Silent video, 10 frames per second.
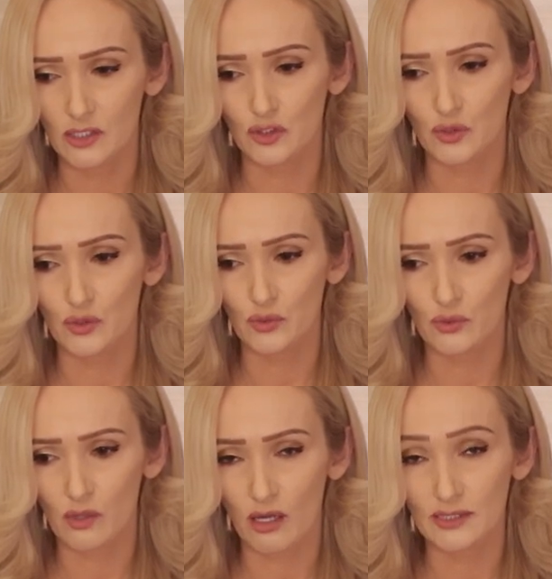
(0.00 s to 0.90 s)

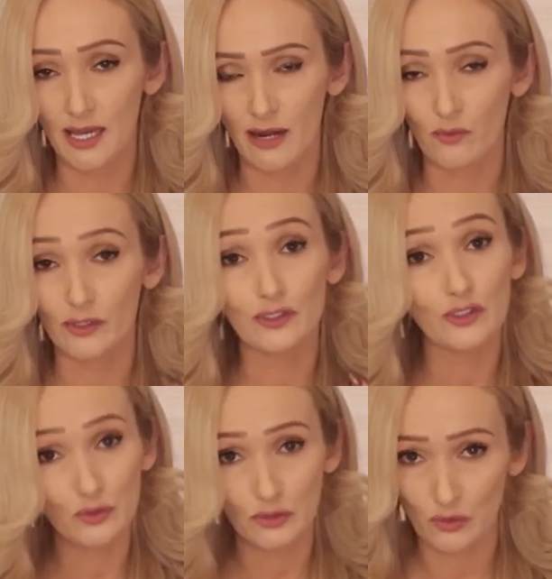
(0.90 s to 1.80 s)
to contact with
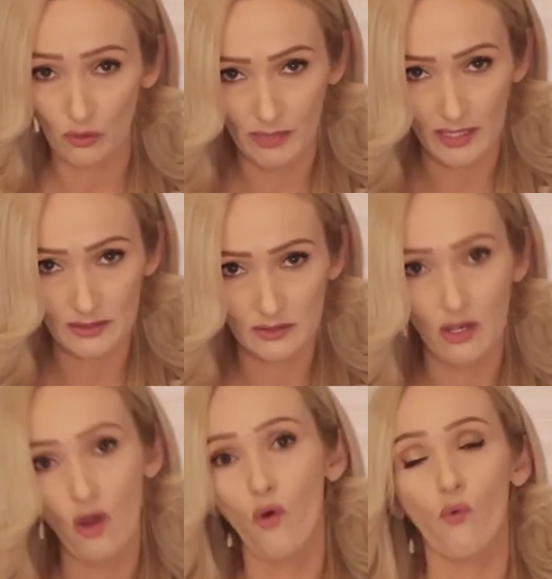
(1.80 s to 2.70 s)
2 soulmates.
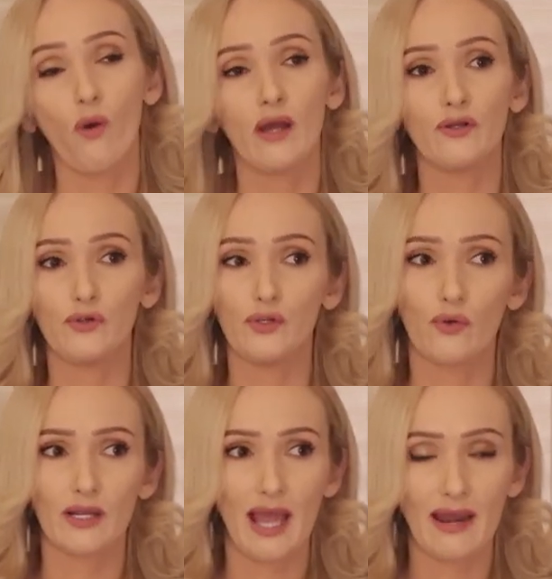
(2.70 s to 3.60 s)
One who you
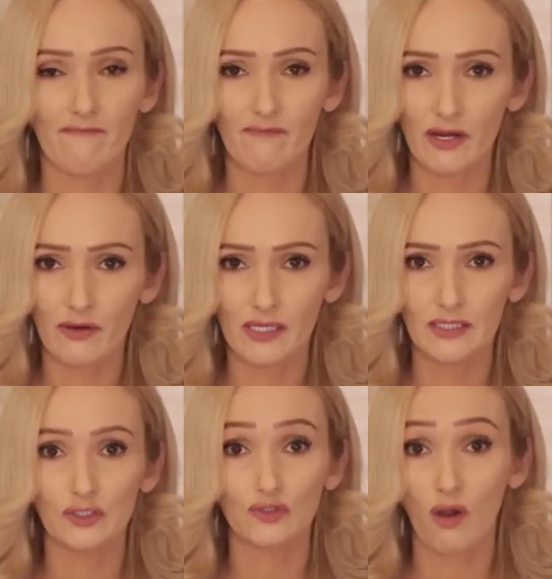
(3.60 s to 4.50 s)
already had a
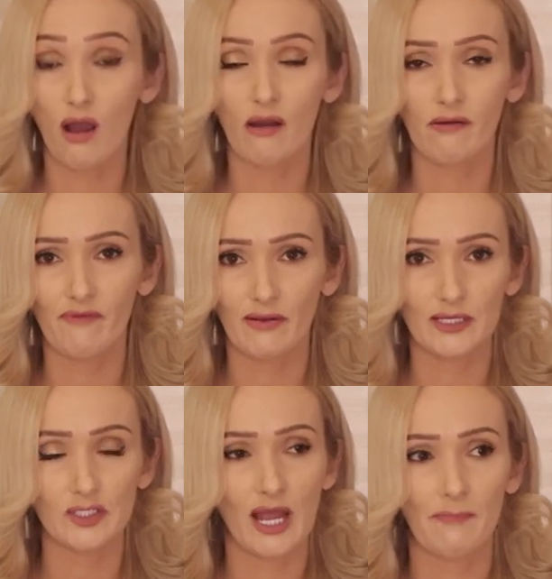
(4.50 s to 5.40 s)
very strong
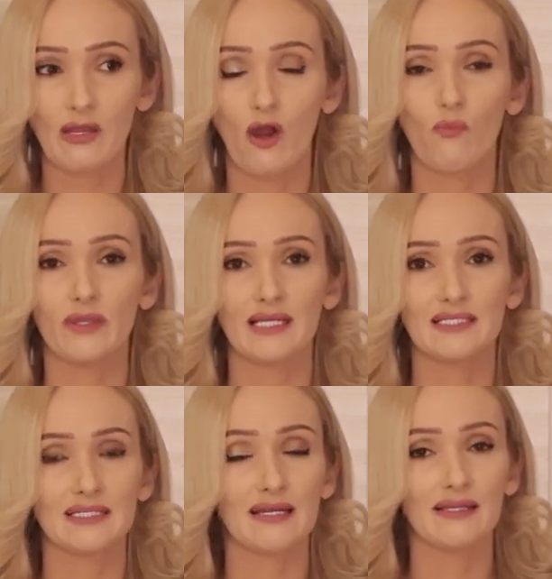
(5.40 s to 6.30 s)
foundation, happy home with, and
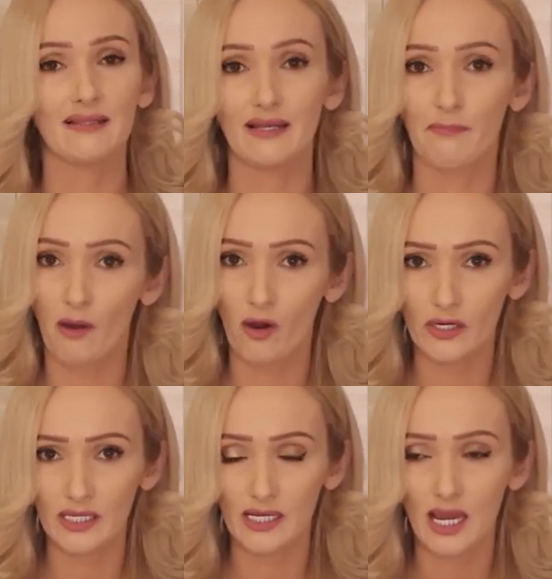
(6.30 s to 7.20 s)
suddenly they
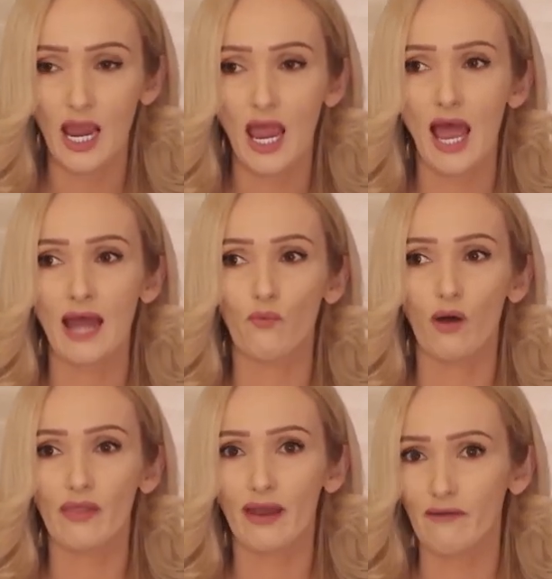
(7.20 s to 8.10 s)
departed. And
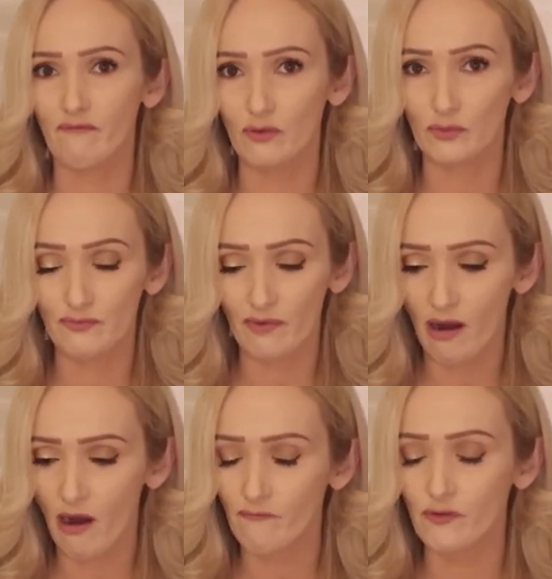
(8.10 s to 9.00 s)
while that I feel was very
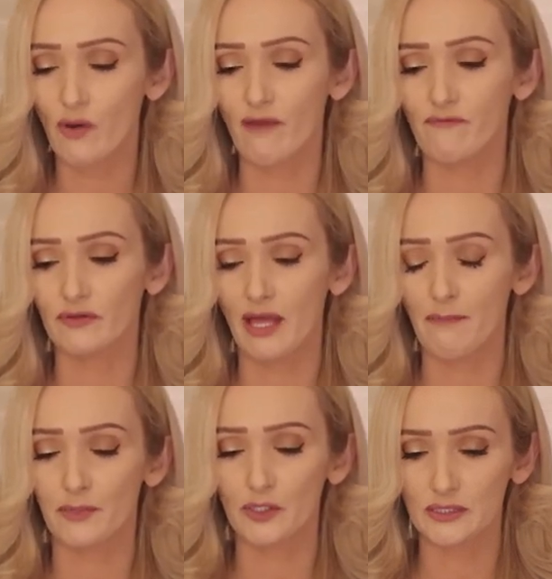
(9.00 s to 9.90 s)
hard for you, I feel
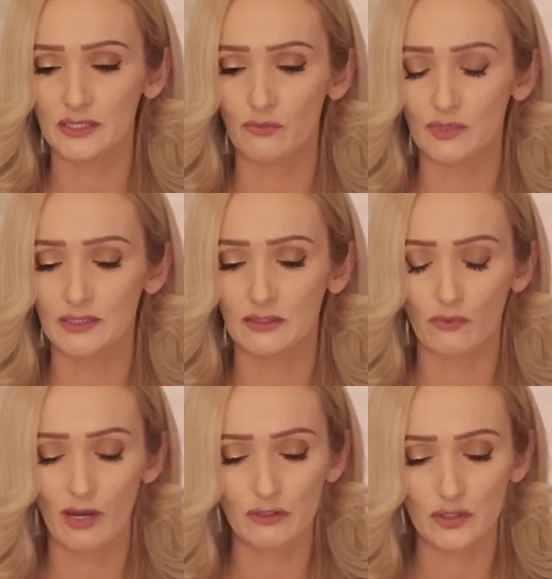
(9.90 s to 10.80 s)
that person was still
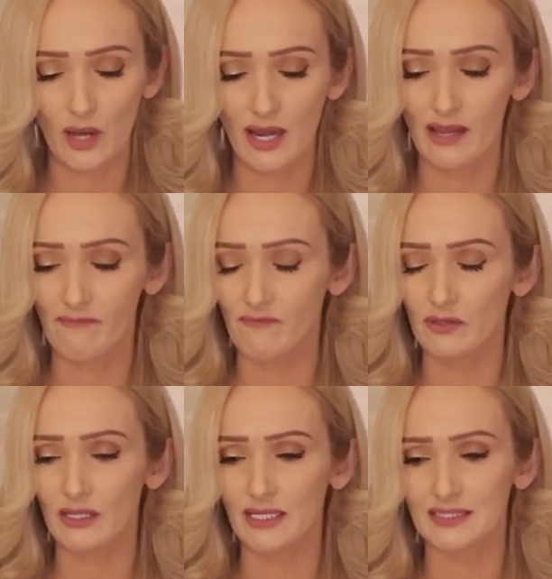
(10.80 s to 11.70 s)
around you, and I
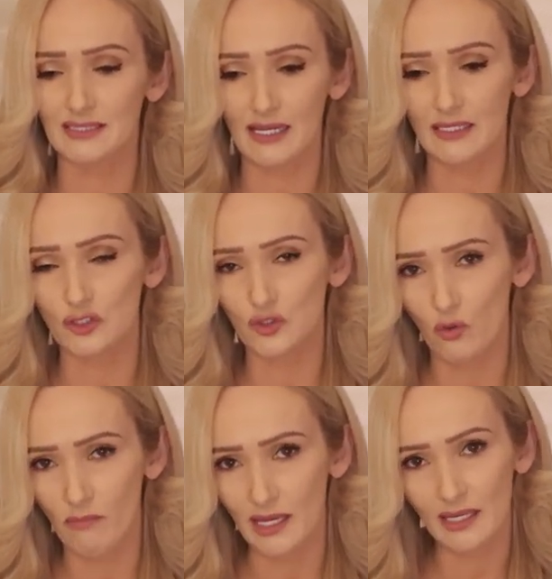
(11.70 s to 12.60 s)
feel that a second
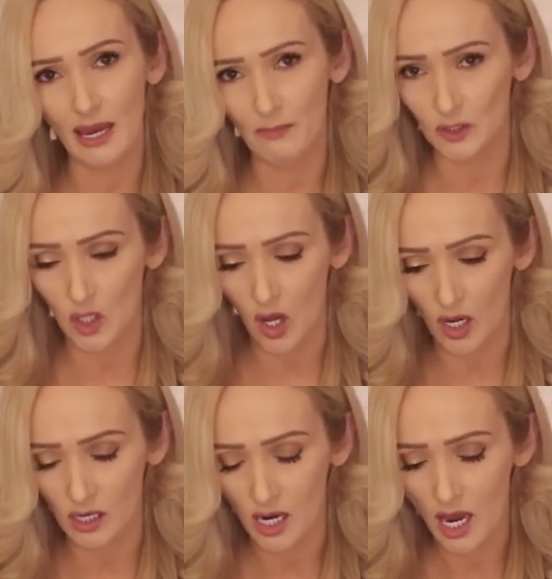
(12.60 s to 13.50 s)
soulmate came
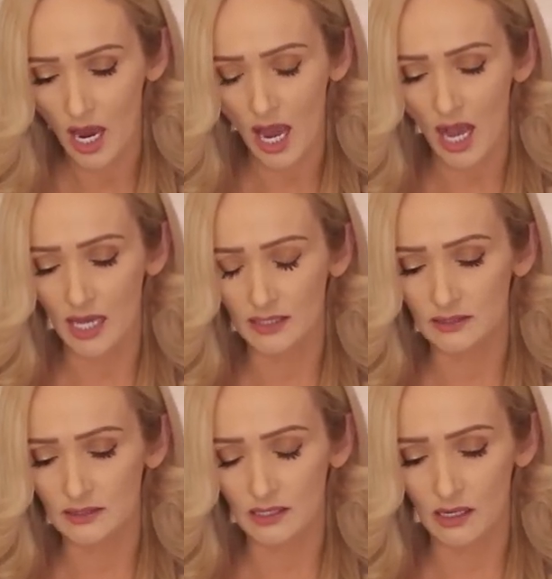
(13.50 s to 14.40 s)
along,
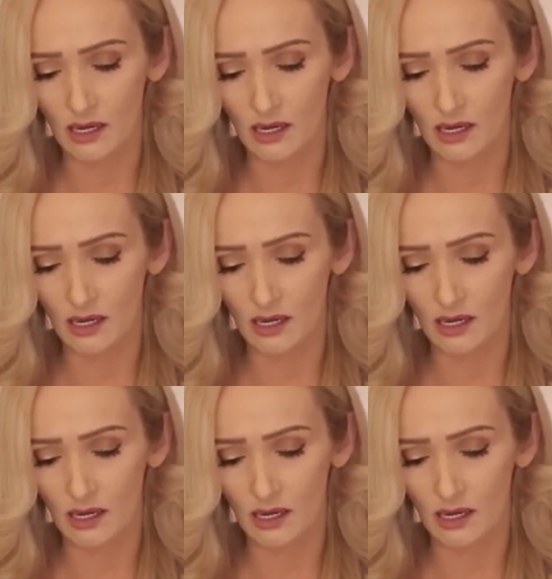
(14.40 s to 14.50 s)
and